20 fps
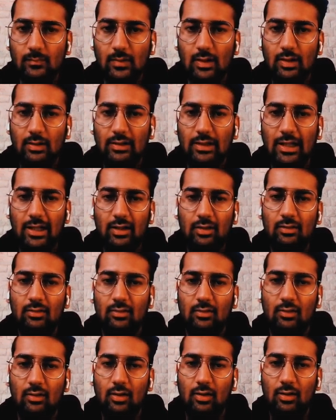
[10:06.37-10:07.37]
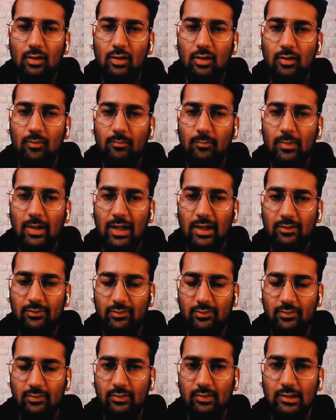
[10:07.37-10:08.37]
len or
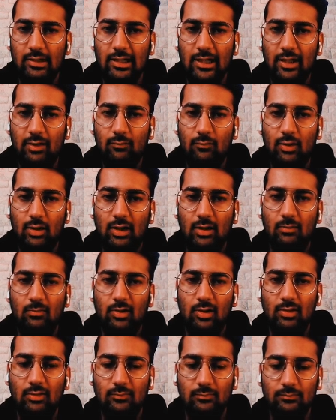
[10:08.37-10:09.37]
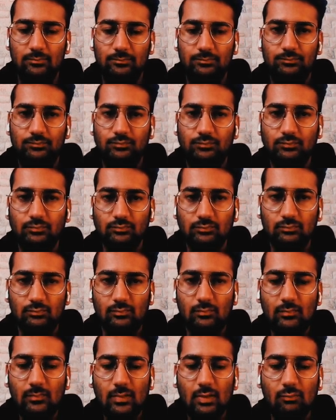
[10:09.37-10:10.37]
max len, whatever,
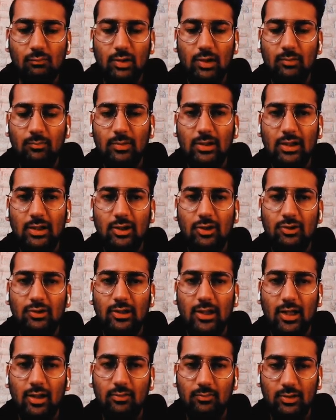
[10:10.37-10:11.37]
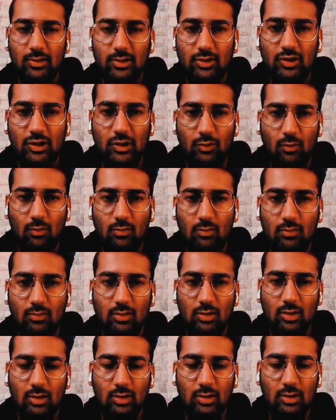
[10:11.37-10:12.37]
will be initialized with 0,
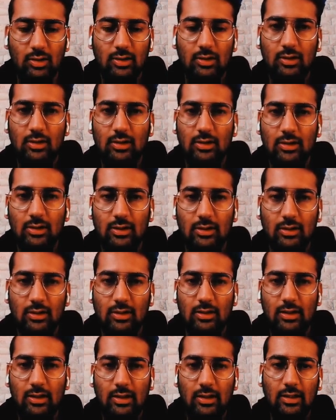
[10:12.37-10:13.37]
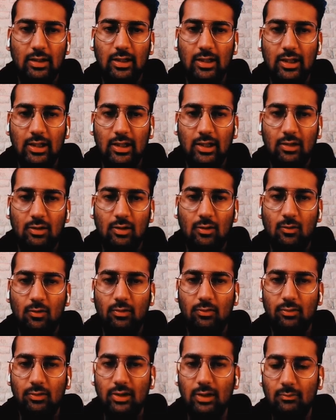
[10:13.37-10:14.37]
and
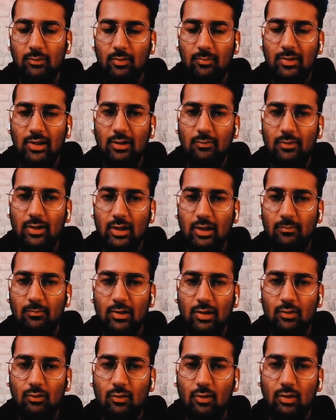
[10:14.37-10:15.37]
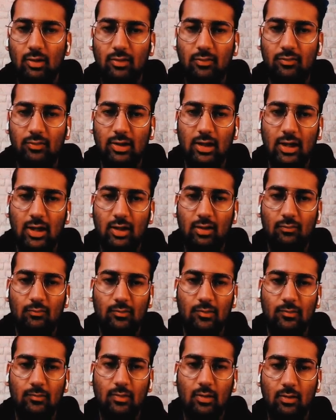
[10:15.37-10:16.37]
also there will be a variable called start
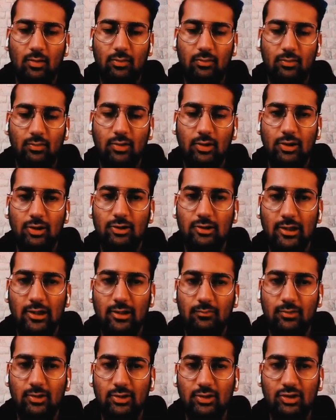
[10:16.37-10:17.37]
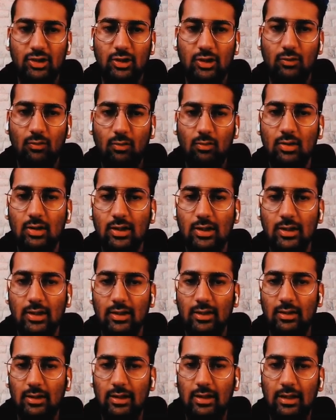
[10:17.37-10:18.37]
will also initialize with 0,
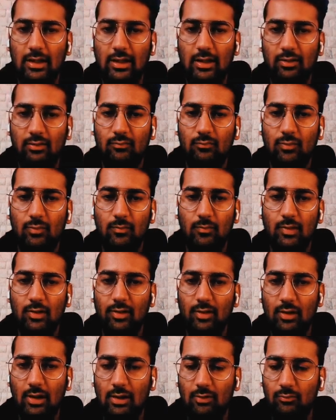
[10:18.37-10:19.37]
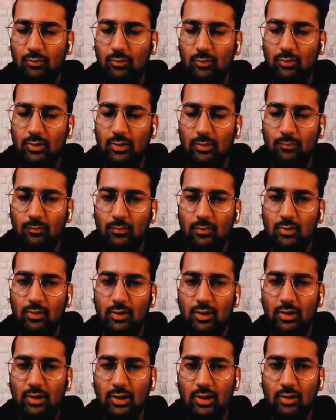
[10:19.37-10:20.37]
and we will have to
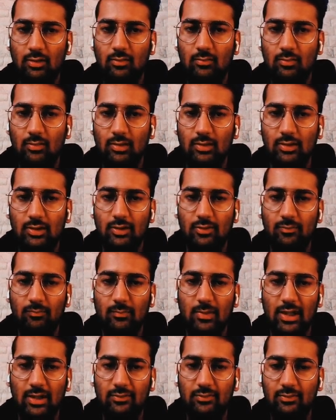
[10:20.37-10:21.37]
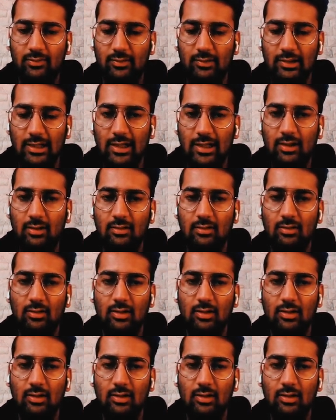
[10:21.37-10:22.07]
return this max len,